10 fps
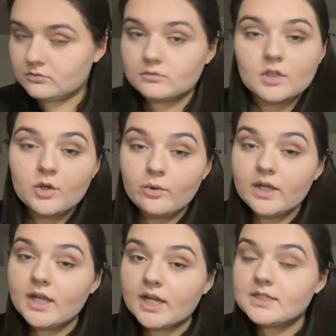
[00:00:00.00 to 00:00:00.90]
Oh, it
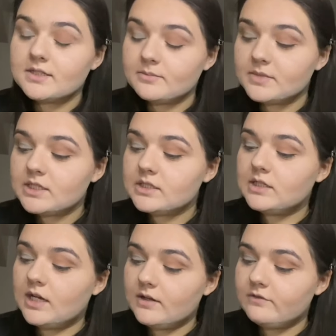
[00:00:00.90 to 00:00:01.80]
had some
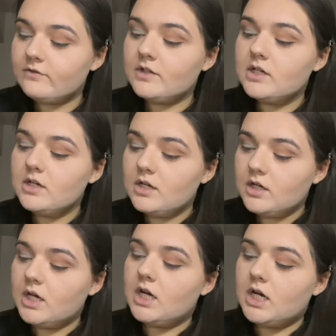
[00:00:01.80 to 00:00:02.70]
stuff
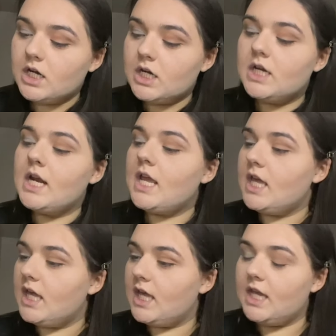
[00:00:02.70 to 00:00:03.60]
on
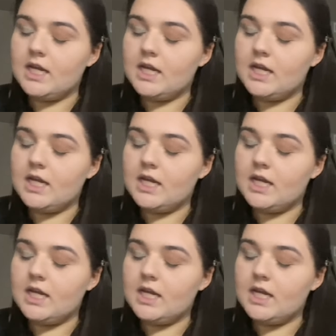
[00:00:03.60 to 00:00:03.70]
it.